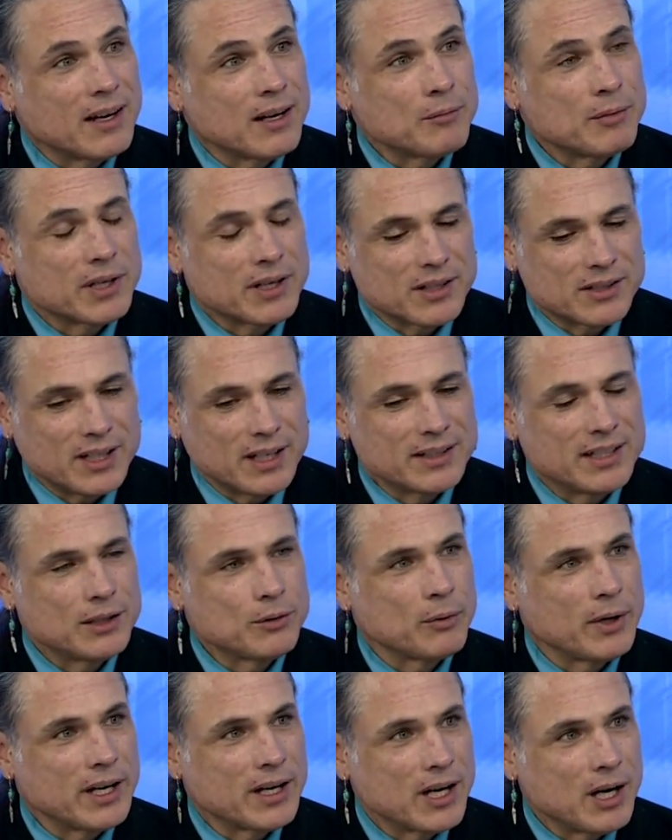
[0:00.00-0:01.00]
because I did
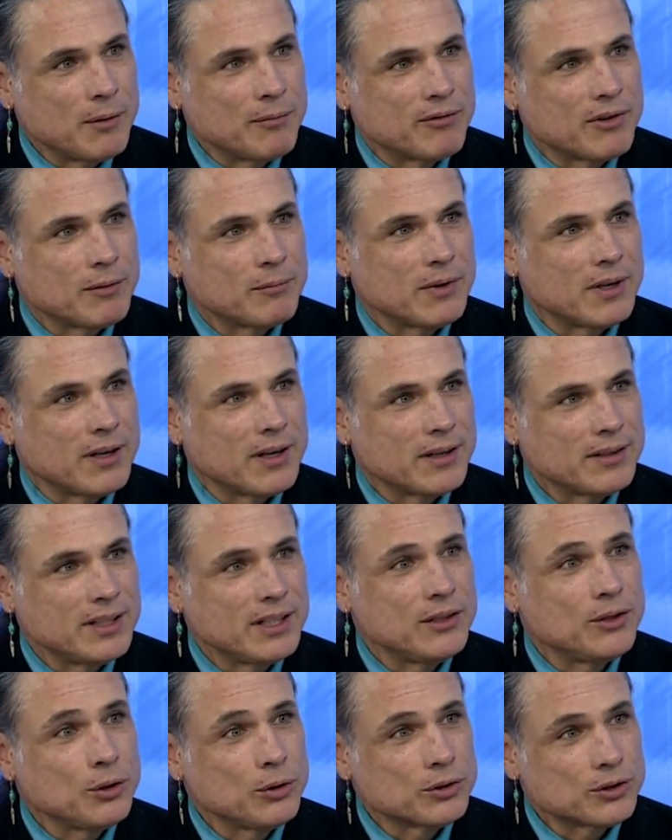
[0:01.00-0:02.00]
wake up from an
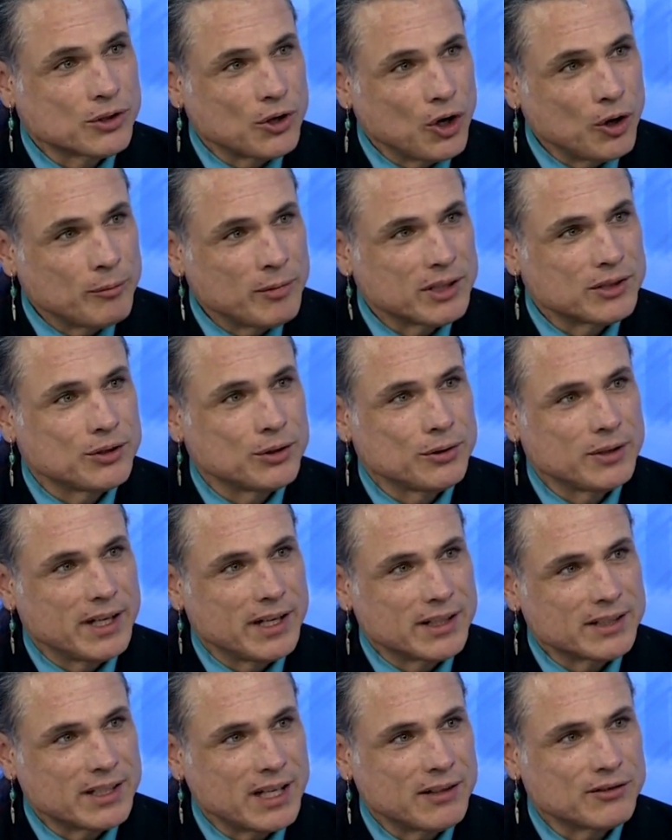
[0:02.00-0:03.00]
induced coma 2
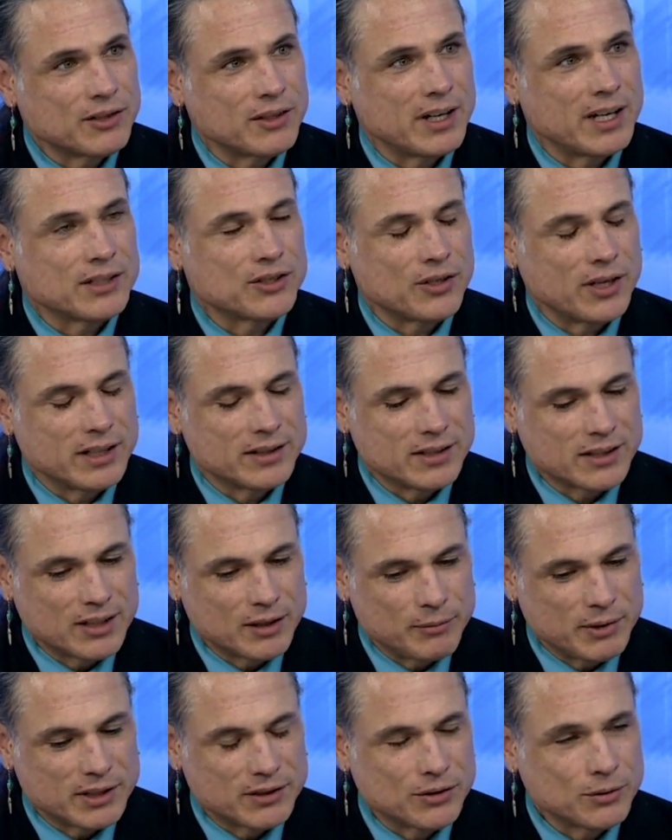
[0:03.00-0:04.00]
days after I tried to
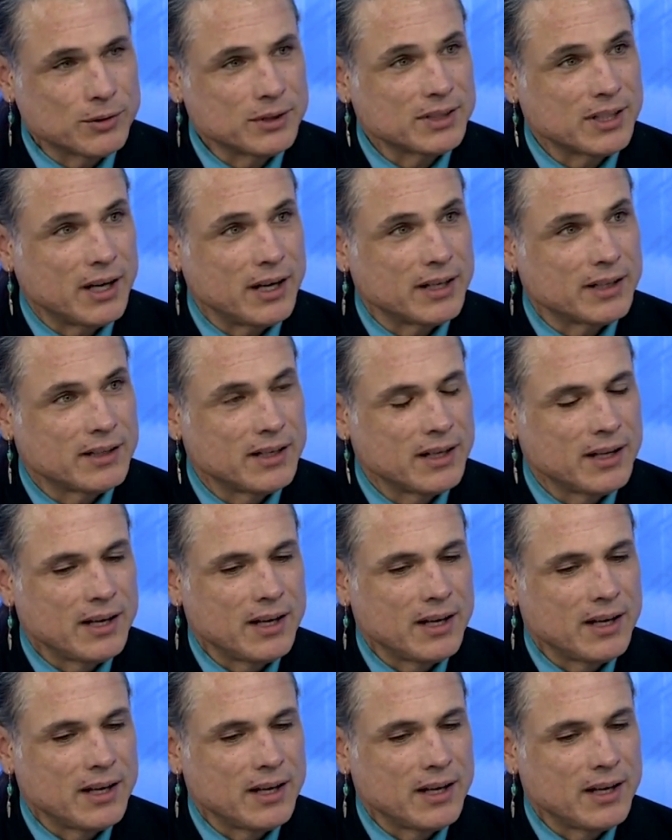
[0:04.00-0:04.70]
commit suicide.